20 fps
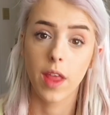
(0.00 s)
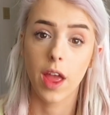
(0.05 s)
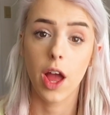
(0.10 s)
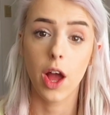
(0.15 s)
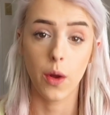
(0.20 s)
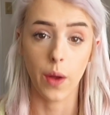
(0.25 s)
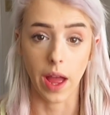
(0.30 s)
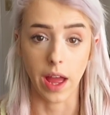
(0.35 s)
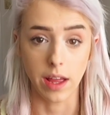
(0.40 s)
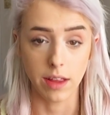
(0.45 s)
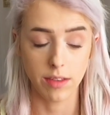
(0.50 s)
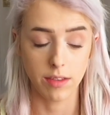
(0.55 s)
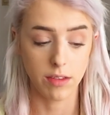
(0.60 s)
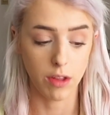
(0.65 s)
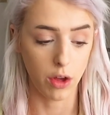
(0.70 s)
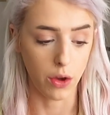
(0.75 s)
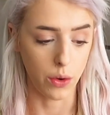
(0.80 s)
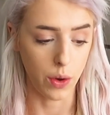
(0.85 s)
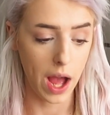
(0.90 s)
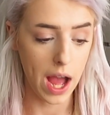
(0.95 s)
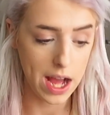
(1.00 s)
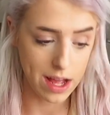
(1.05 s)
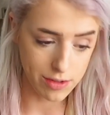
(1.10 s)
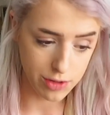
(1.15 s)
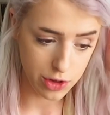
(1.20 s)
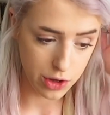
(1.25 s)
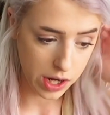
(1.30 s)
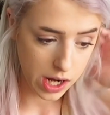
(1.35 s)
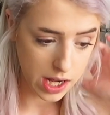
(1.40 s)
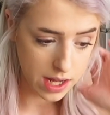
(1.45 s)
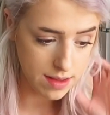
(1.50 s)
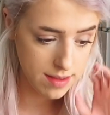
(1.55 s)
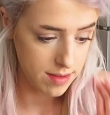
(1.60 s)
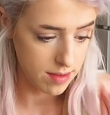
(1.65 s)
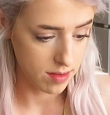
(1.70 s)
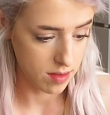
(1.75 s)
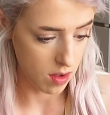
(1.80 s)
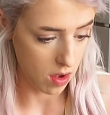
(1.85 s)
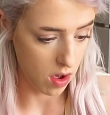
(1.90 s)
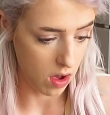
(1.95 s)
Okay, so as you guys
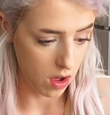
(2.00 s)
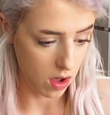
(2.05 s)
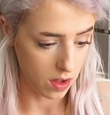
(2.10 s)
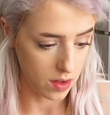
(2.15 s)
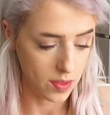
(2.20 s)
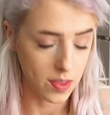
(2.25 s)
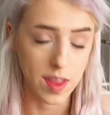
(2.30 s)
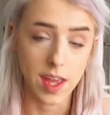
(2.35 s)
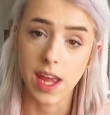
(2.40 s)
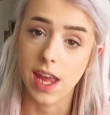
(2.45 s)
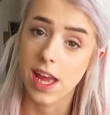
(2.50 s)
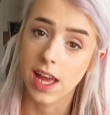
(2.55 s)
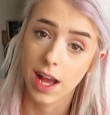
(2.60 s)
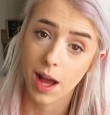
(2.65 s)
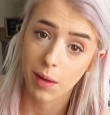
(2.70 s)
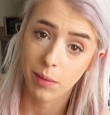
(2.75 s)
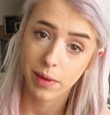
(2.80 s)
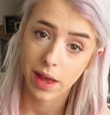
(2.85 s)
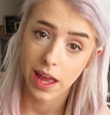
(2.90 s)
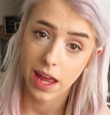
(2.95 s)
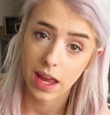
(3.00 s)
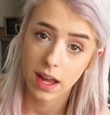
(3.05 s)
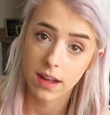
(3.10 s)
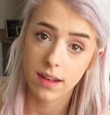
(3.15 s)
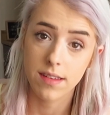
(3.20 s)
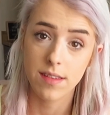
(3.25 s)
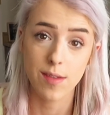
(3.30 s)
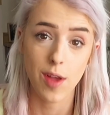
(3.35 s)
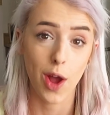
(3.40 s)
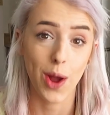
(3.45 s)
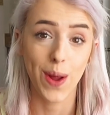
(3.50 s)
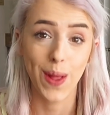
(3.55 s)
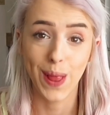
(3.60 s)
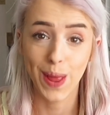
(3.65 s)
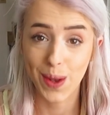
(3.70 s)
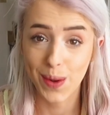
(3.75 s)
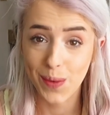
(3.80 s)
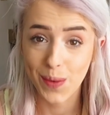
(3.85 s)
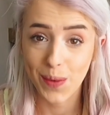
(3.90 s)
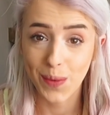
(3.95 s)
saw, the cupcakes are a
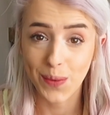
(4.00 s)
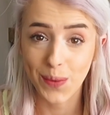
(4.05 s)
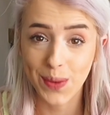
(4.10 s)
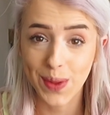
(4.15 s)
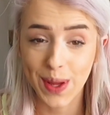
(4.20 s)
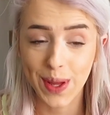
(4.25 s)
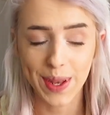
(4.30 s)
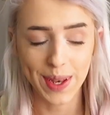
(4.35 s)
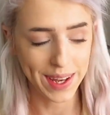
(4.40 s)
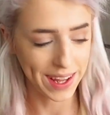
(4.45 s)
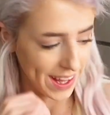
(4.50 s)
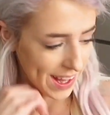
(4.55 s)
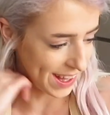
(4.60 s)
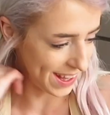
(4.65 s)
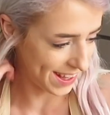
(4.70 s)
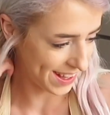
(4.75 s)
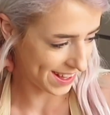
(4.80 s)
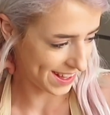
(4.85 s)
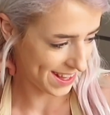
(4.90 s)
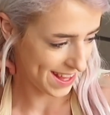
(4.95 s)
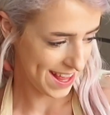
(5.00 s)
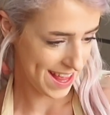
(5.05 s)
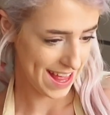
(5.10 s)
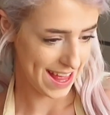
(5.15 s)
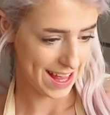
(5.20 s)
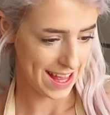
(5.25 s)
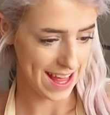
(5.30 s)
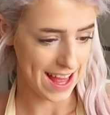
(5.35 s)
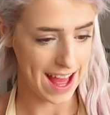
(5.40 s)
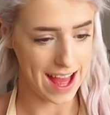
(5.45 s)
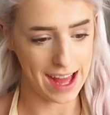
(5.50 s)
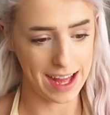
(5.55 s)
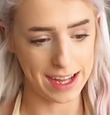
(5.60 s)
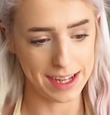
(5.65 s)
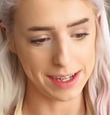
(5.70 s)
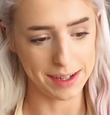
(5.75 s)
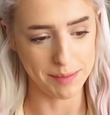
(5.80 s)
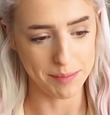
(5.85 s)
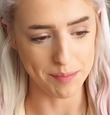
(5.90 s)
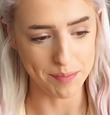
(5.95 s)
little golden.
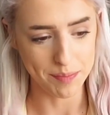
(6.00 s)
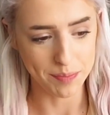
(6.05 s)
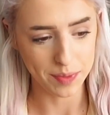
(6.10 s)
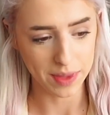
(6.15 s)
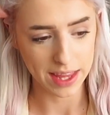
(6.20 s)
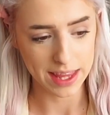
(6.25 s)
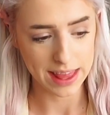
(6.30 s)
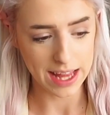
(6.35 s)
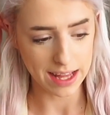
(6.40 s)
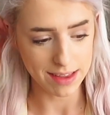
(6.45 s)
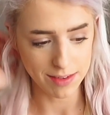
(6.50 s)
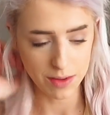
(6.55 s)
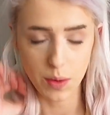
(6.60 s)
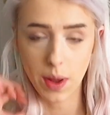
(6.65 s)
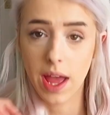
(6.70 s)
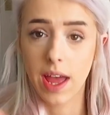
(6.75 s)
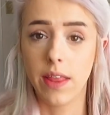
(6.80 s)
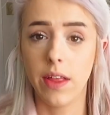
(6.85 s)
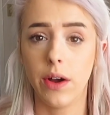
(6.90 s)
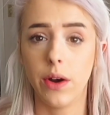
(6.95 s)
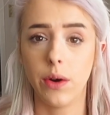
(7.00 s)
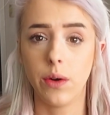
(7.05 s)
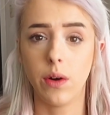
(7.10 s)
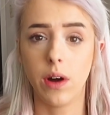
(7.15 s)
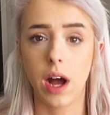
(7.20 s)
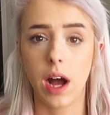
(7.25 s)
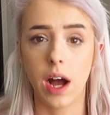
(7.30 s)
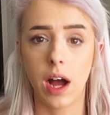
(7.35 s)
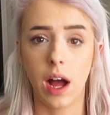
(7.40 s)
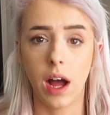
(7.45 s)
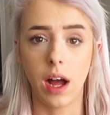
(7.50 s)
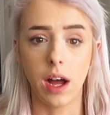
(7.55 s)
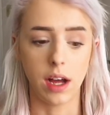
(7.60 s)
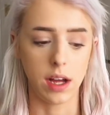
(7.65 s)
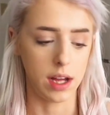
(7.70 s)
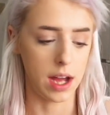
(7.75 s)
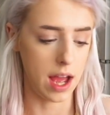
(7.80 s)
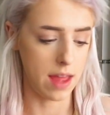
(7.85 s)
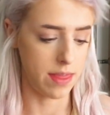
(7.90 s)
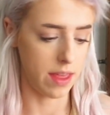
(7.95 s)
That's okay though.
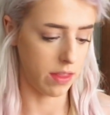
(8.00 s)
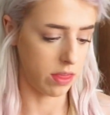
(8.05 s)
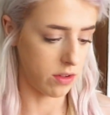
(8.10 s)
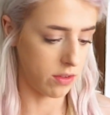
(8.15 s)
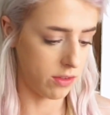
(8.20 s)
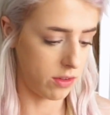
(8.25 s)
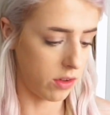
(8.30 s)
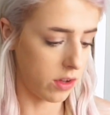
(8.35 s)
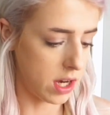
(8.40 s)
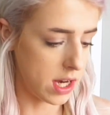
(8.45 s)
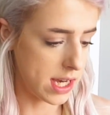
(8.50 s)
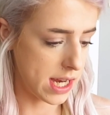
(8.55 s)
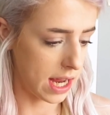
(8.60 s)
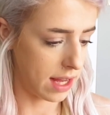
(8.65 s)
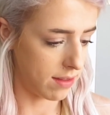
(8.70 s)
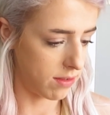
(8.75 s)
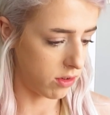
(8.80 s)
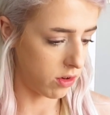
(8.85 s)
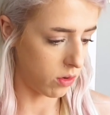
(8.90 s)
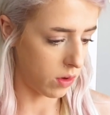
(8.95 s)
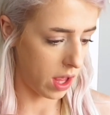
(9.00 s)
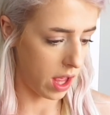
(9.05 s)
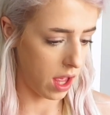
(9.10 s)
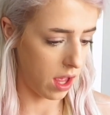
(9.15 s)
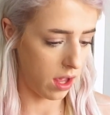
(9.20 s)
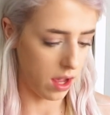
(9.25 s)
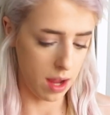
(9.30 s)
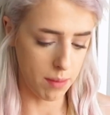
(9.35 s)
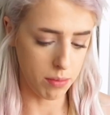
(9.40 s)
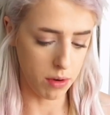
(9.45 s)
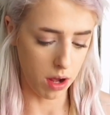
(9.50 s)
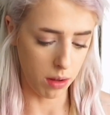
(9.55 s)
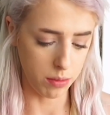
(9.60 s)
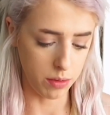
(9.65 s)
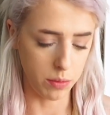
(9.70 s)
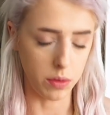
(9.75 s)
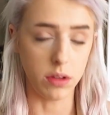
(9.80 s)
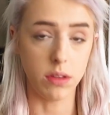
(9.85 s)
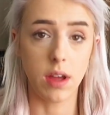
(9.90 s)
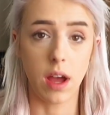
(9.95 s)
I think they're still gonna taste okay. I
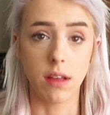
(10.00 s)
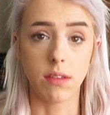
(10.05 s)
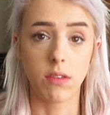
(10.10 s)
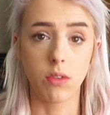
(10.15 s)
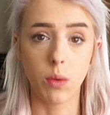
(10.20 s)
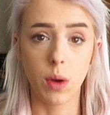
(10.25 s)
probably will test